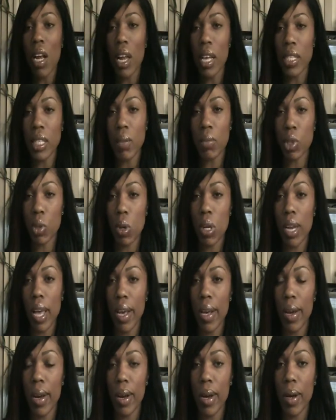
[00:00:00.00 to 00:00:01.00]
unless I'm
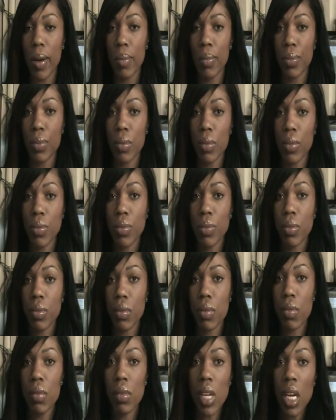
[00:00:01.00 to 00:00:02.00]
doing like a
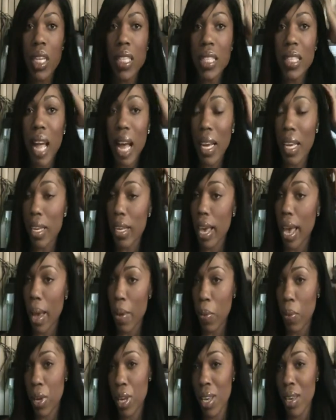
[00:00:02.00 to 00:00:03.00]
stocking
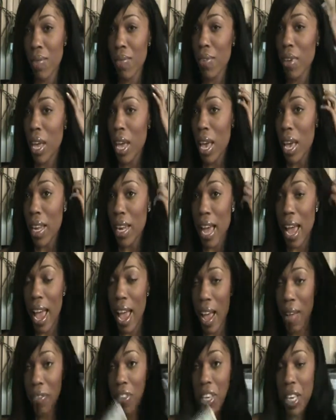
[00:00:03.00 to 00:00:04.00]
cap weave and I
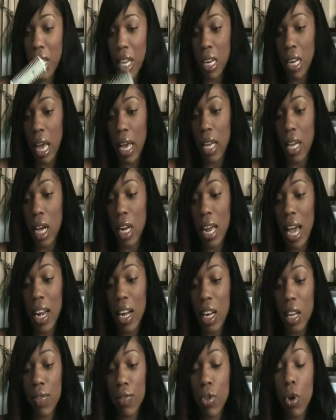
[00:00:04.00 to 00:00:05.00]
have to get like a
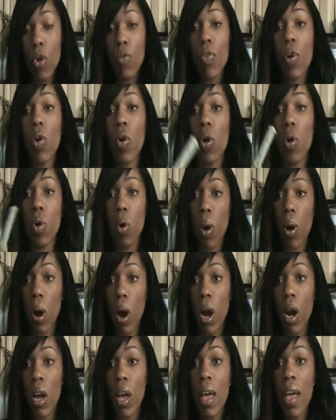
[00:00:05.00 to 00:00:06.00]
lot of length off,
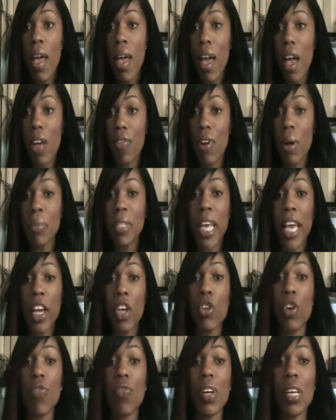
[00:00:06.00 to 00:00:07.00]
or if I'm
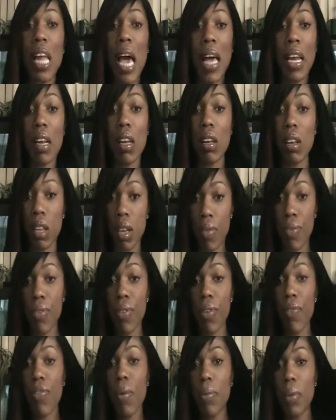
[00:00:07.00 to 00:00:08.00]
taking off a lot of
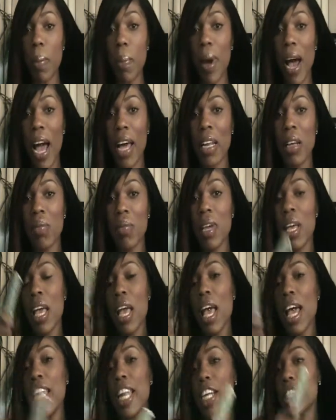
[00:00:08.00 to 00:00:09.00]
length from the bottom
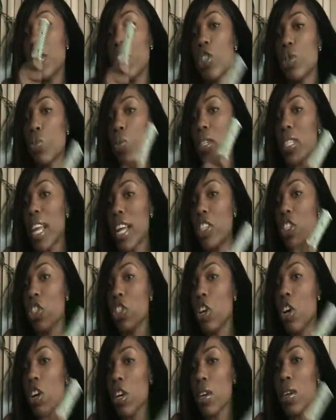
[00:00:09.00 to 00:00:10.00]
and I just want
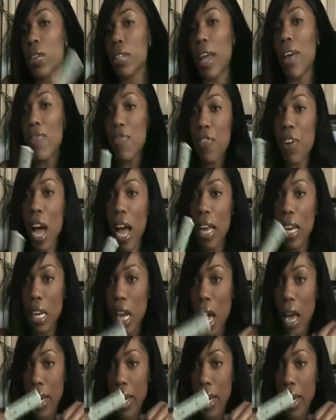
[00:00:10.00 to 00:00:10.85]
that chunk, that fine